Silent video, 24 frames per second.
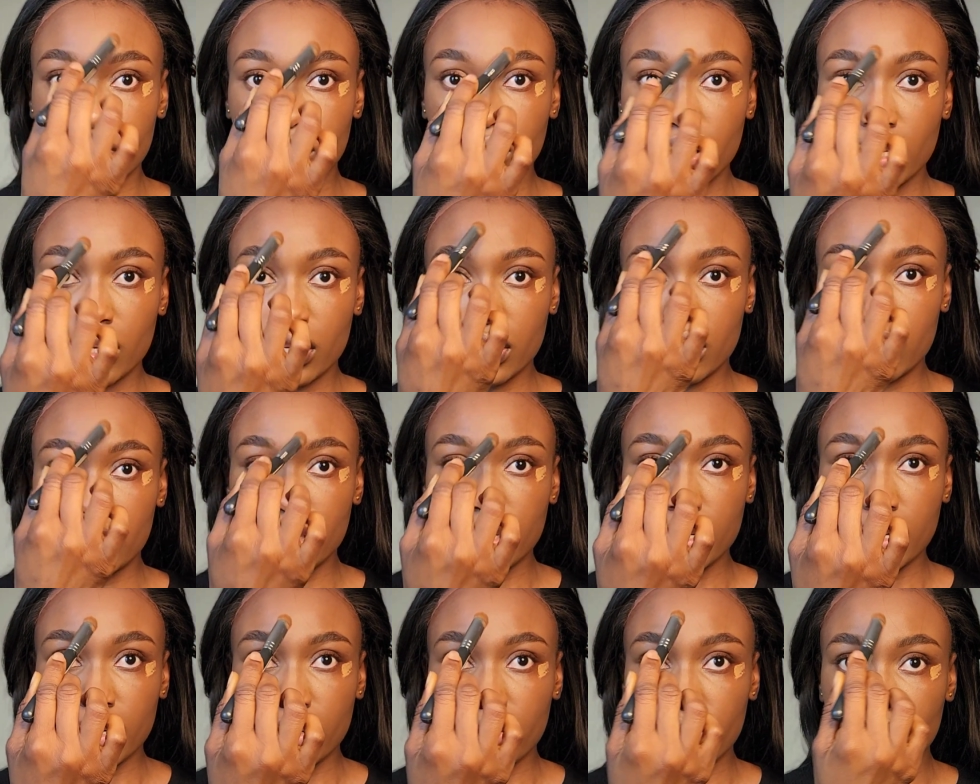here
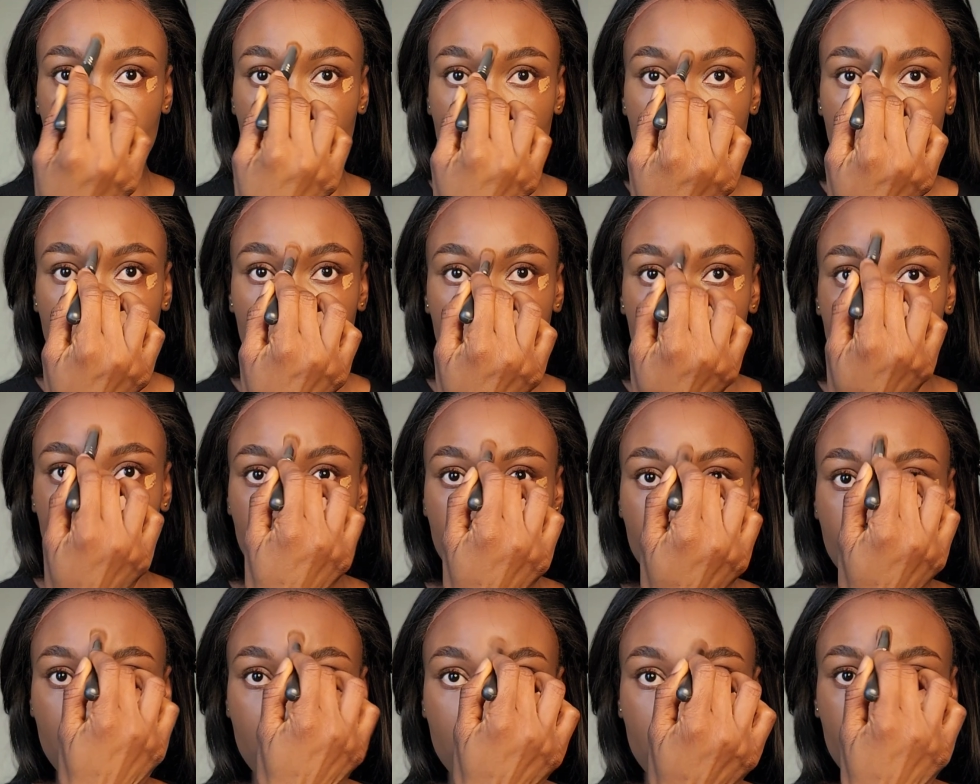now
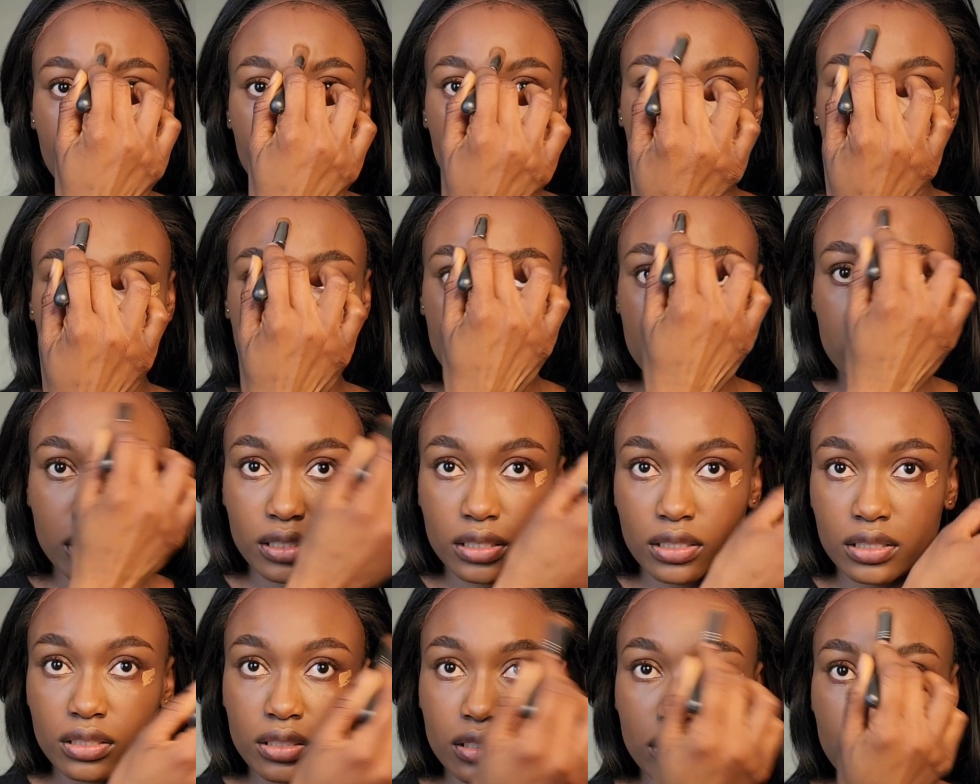after highlighting.